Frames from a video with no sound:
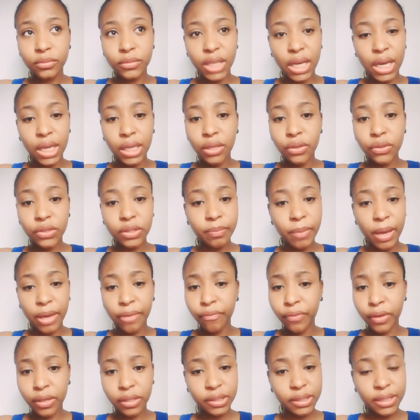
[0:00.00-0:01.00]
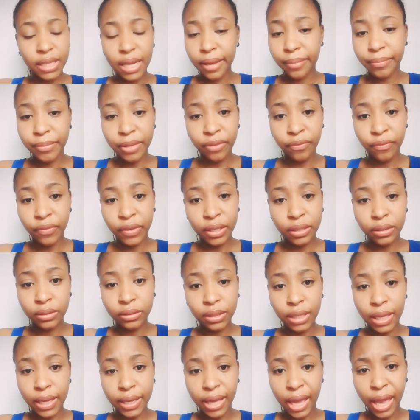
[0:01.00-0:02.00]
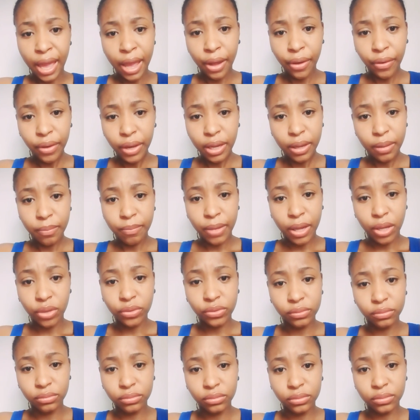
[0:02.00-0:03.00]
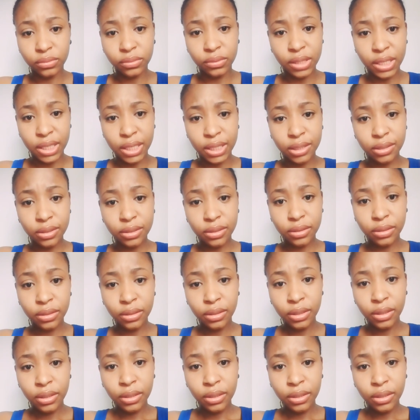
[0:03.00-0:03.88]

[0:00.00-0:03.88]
And it was my first time even like hearing about this.